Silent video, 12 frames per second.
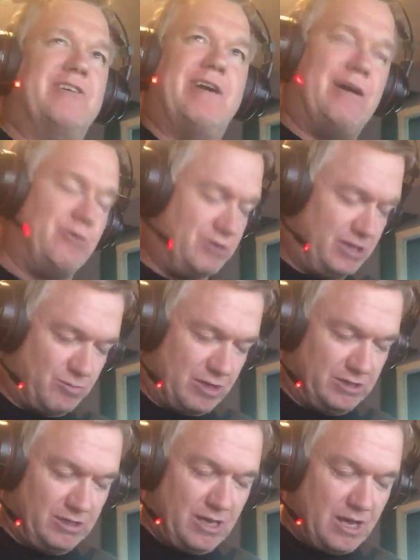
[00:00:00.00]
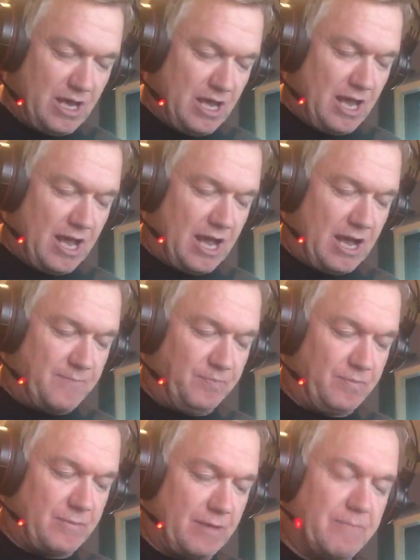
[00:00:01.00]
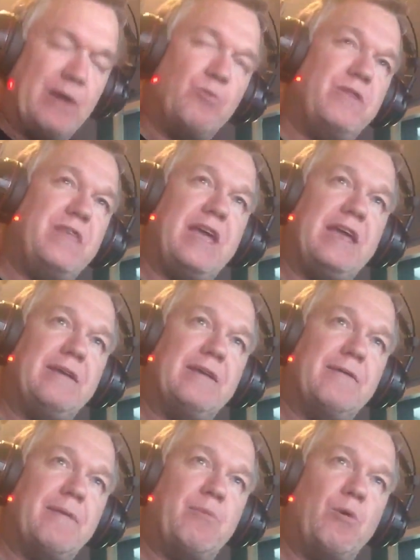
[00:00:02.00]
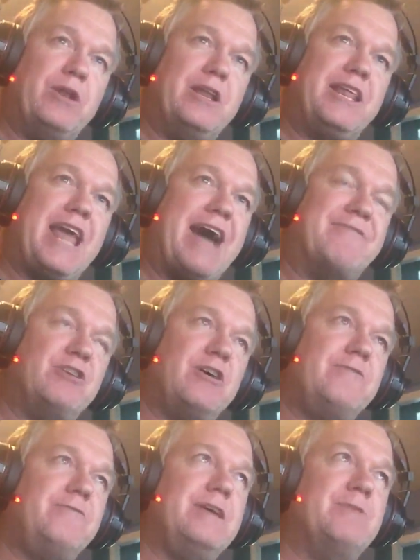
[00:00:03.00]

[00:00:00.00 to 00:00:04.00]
I don't know how old he was. But when they appointed Kavanaugh,